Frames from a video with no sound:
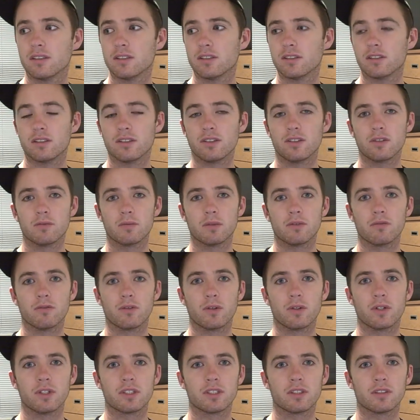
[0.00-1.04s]
stupid
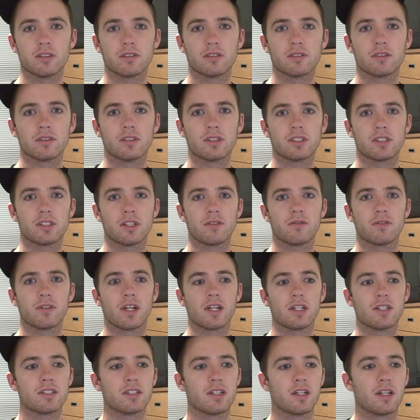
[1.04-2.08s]
voice and the stuff that
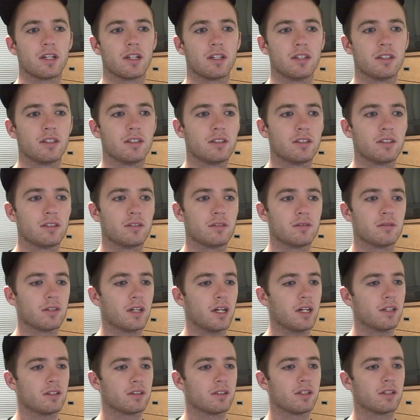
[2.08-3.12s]
I say.
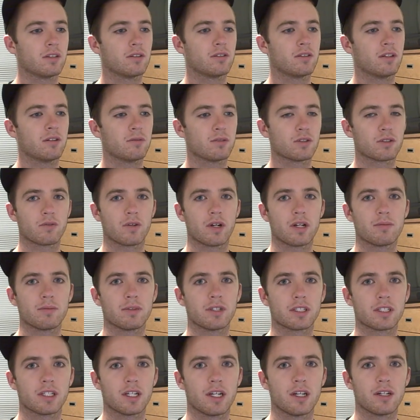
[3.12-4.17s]
I don't know, I'm just
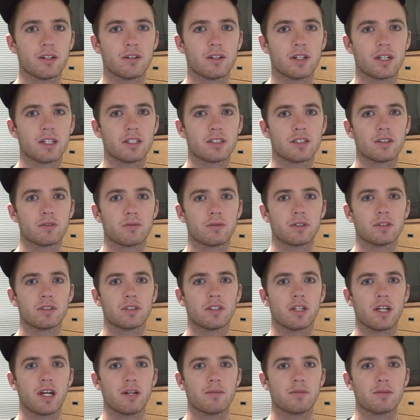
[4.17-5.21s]
rambling now. I guess that's what
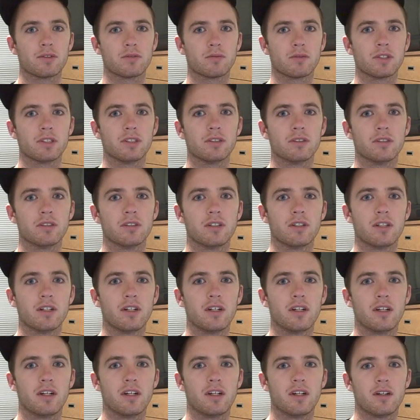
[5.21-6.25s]
happens when you
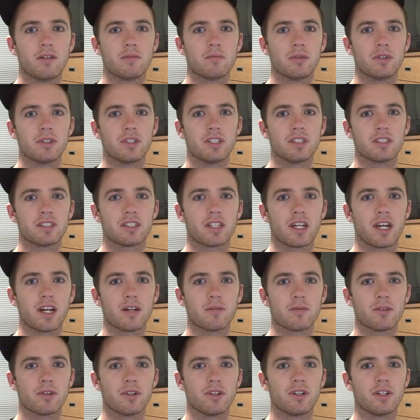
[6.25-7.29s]
put this
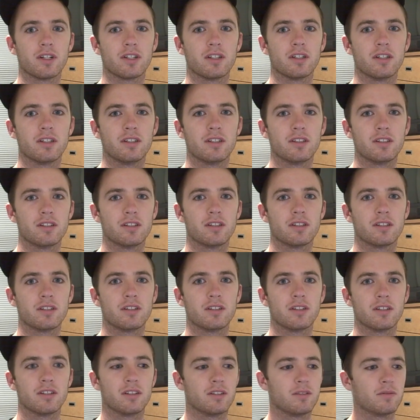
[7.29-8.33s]
camera on.
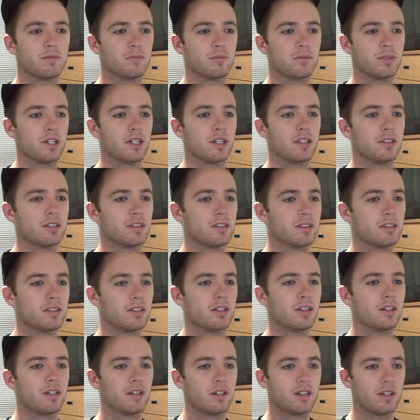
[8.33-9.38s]
But
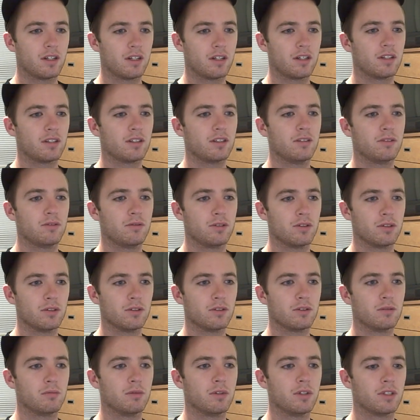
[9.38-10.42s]

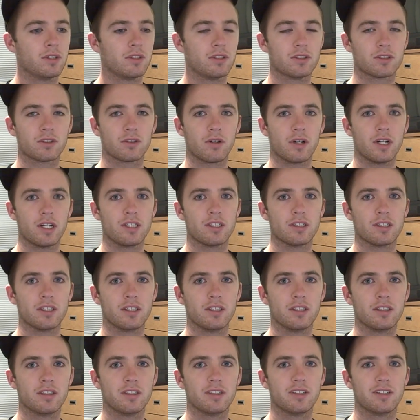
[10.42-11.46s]
YouTube, it's crazy.
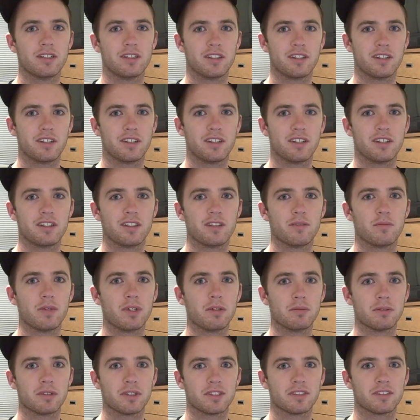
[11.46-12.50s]

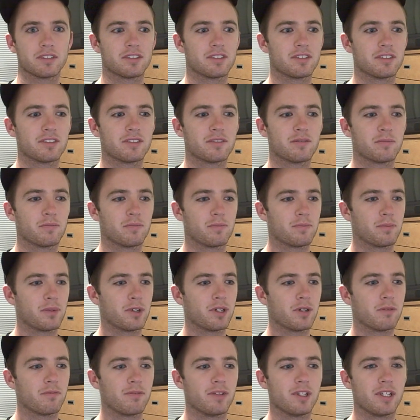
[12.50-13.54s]
People that put
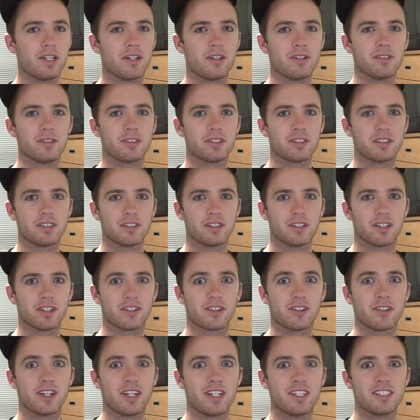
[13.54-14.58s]
up videos are
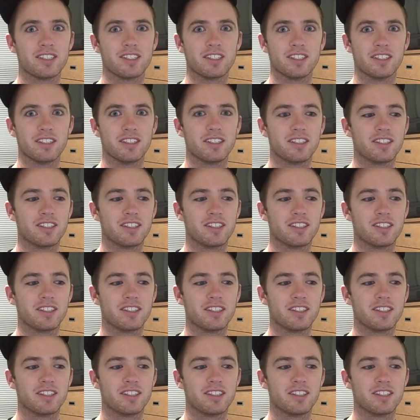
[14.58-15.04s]
crazy